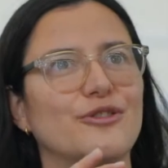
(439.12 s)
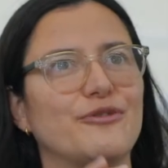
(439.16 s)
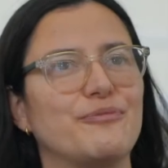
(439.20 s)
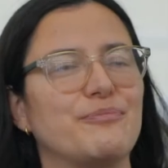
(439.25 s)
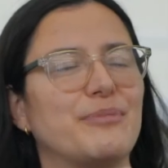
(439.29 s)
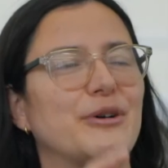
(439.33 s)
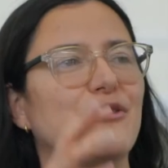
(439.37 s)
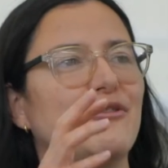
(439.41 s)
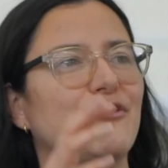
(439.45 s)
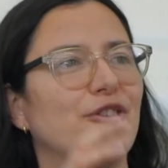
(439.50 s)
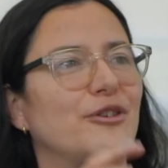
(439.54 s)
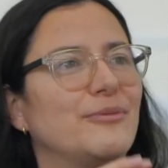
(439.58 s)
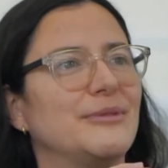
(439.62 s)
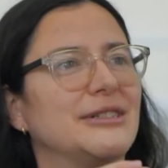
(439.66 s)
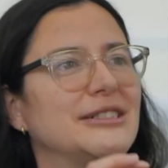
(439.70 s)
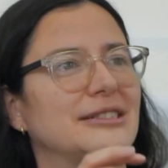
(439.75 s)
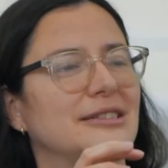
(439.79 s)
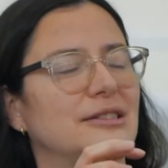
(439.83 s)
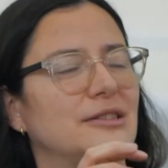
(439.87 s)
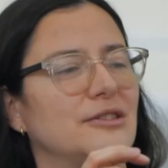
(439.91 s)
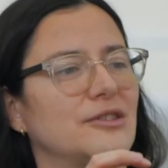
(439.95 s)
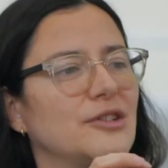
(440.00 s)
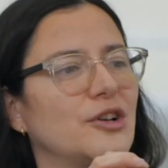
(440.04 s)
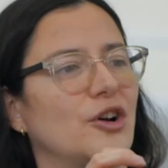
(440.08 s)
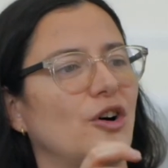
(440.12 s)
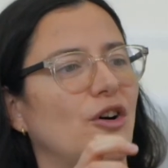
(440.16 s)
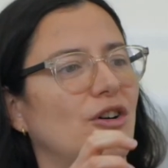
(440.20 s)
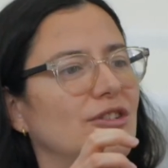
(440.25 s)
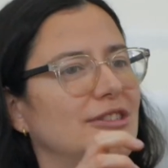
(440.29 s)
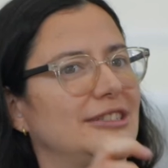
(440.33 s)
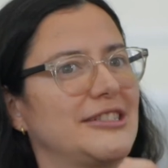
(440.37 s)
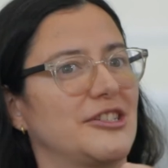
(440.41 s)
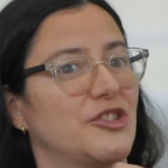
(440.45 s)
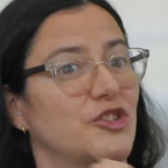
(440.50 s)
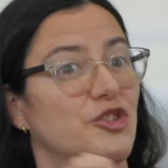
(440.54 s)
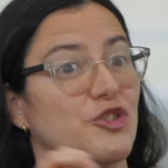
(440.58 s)
of performance
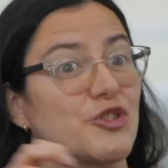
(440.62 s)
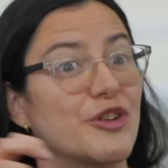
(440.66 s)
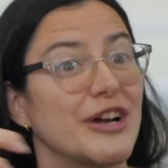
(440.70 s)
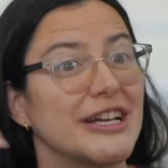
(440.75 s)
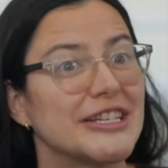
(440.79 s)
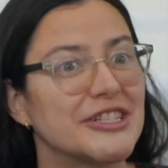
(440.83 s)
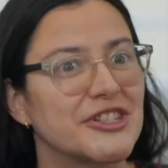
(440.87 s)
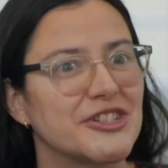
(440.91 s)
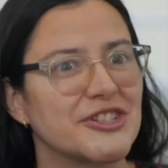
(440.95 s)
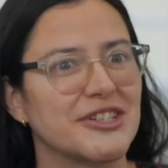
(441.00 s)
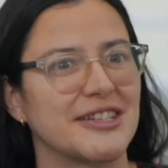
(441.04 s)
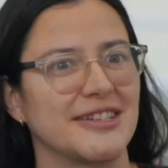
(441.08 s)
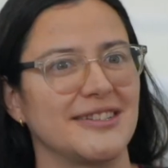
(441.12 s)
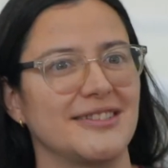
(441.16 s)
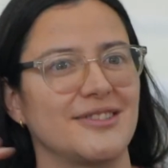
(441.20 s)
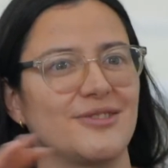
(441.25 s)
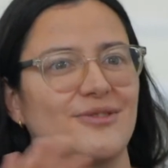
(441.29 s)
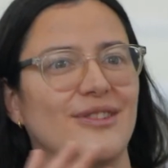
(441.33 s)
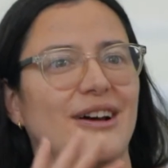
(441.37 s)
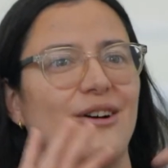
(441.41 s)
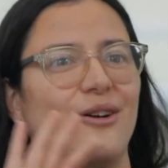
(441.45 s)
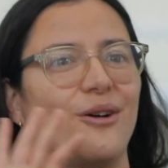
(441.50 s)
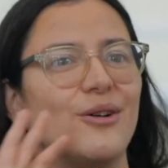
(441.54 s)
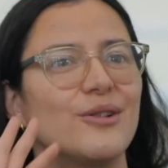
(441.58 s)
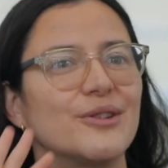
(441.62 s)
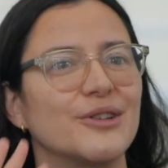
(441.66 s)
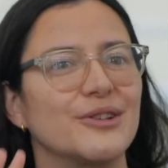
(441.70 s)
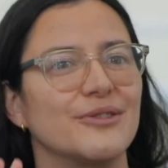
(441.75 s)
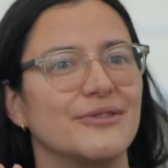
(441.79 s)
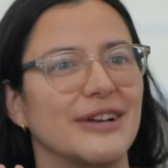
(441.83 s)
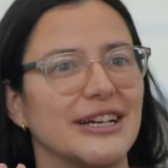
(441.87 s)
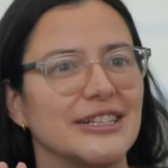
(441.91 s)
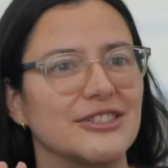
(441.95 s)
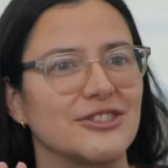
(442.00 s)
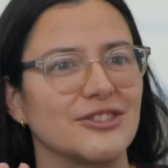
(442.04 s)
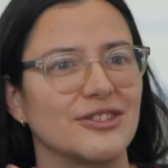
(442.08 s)
got stretched into the whole
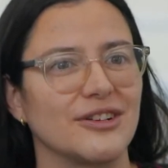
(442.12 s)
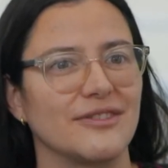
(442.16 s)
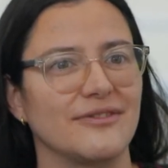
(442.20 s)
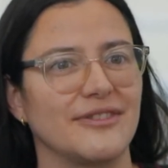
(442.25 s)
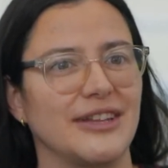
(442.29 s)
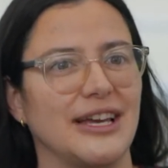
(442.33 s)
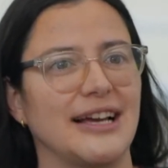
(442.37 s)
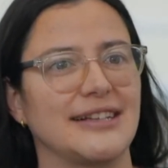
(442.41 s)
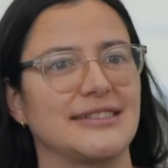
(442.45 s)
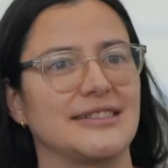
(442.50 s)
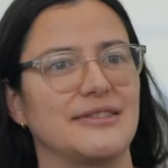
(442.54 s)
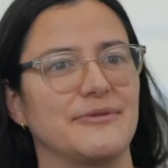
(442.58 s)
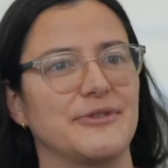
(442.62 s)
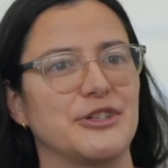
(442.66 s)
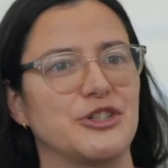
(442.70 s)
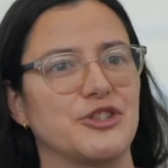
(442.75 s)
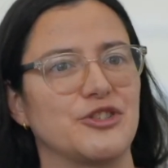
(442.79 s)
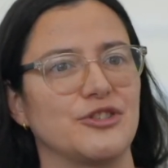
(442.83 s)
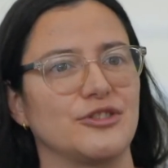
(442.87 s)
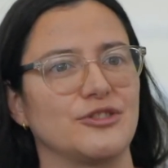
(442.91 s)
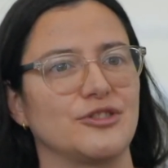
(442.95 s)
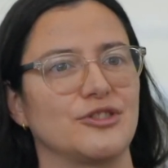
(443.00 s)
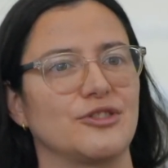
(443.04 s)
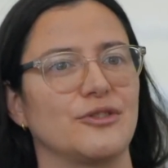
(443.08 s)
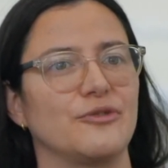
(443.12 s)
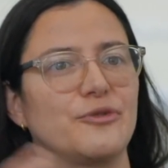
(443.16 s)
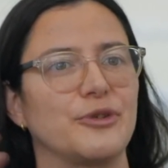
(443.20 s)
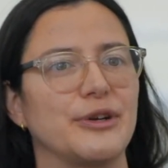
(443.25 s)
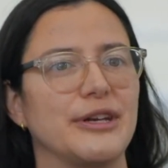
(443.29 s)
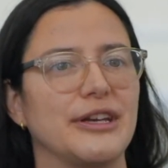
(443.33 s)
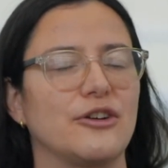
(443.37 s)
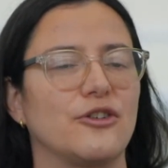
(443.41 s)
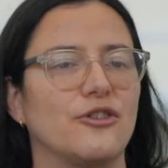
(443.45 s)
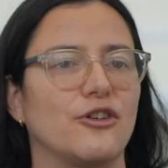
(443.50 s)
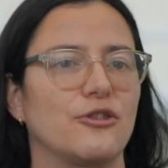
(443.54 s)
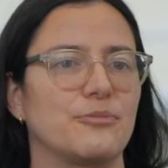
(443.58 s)
duration of the exhibition. So we
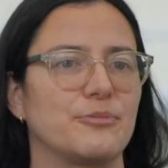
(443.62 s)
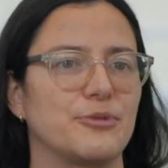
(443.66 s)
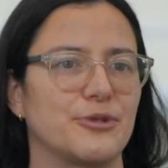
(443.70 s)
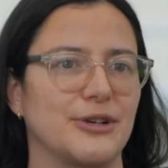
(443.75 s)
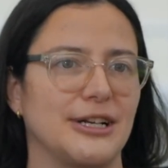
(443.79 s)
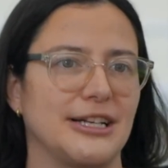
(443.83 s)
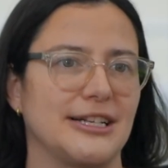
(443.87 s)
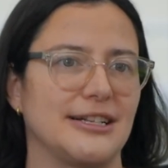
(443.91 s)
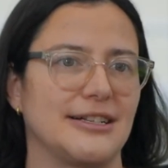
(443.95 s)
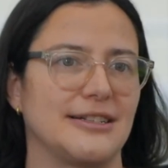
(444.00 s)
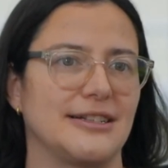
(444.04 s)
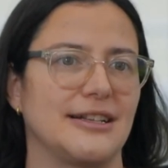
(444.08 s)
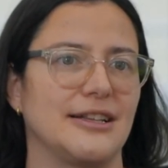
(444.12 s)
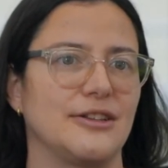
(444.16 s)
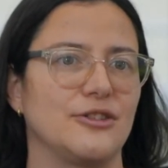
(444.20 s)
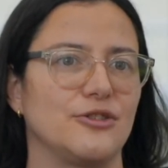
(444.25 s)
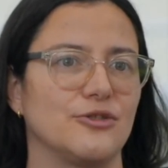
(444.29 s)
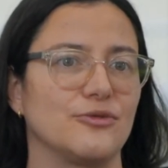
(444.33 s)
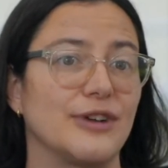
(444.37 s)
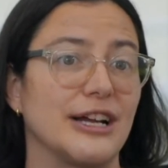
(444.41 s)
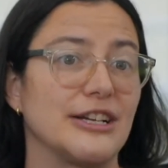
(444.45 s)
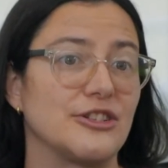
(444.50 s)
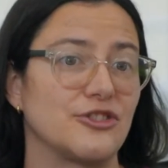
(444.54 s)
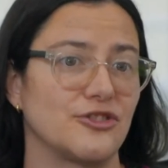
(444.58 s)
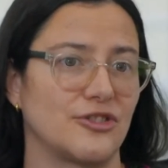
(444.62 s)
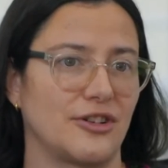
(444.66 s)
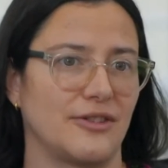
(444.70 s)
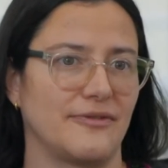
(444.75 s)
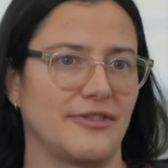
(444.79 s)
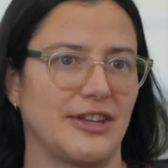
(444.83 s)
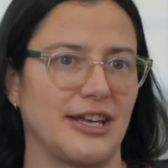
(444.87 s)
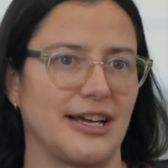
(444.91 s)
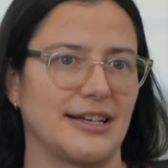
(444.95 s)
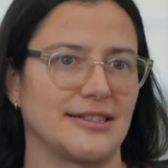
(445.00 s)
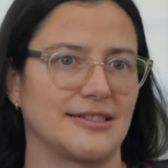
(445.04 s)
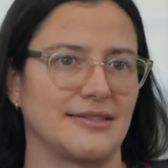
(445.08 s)
incorporated the duration
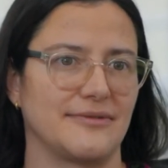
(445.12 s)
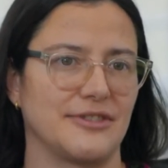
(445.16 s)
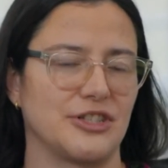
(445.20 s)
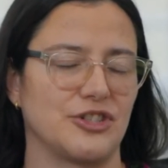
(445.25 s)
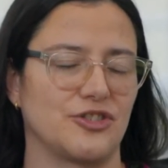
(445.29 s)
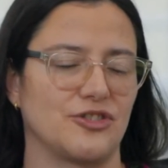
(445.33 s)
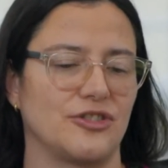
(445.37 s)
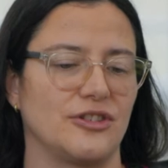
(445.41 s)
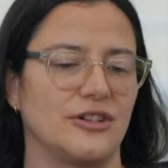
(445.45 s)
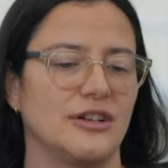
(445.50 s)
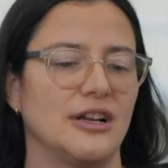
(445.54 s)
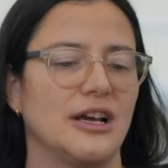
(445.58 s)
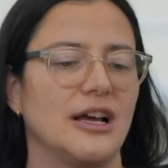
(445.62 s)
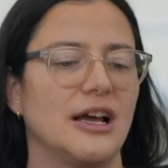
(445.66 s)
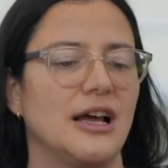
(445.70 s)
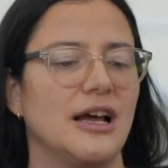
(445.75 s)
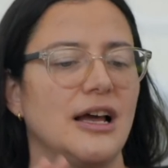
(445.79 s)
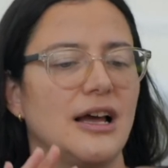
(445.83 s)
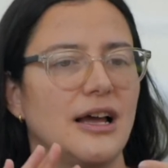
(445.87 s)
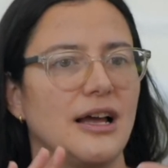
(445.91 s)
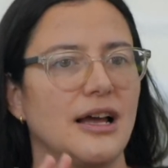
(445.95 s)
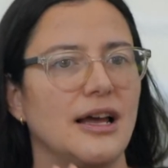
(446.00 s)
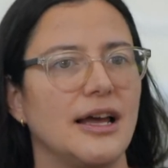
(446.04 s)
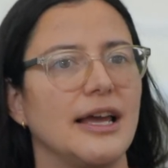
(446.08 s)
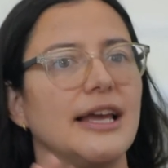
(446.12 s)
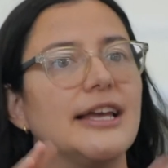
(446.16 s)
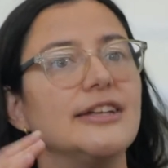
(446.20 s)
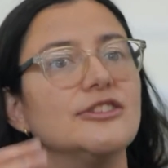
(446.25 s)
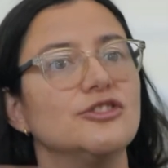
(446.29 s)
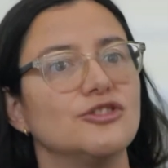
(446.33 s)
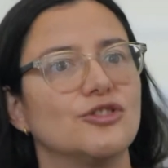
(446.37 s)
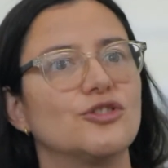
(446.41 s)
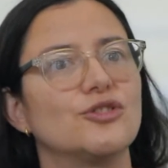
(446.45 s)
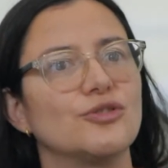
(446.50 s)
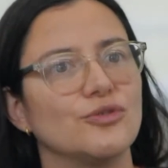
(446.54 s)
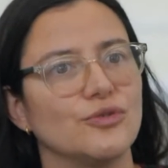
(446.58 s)
of the exhibition
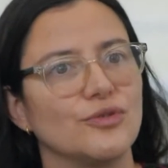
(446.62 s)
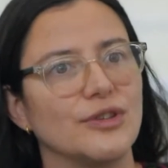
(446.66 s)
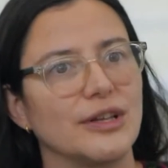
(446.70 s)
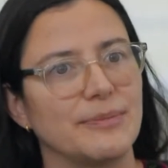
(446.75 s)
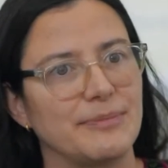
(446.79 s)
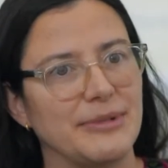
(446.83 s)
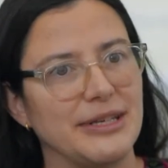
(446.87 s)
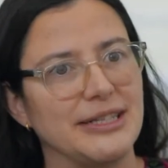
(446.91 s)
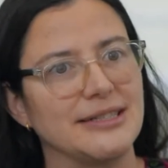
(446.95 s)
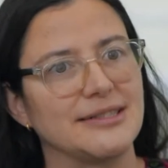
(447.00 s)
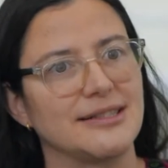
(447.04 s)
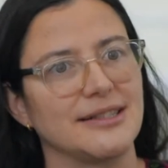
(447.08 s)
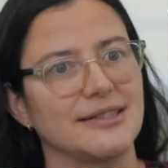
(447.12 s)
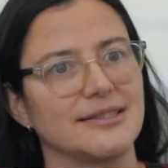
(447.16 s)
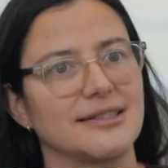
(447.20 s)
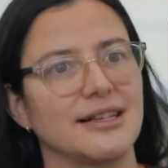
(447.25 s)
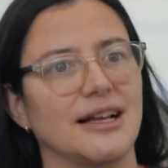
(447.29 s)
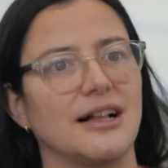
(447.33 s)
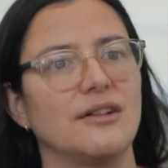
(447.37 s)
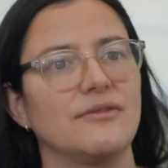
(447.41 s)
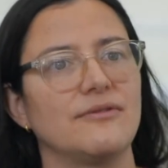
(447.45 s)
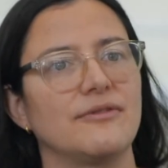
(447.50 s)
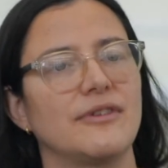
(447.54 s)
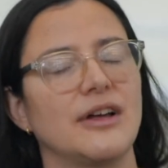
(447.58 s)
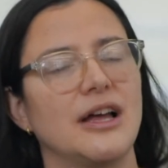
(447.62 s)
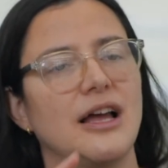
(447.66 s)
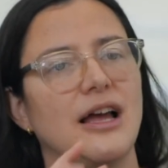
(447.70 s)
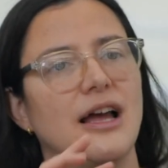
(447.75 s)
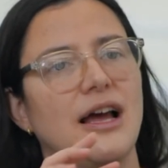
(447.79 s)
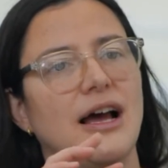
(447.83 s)
into the piece itself.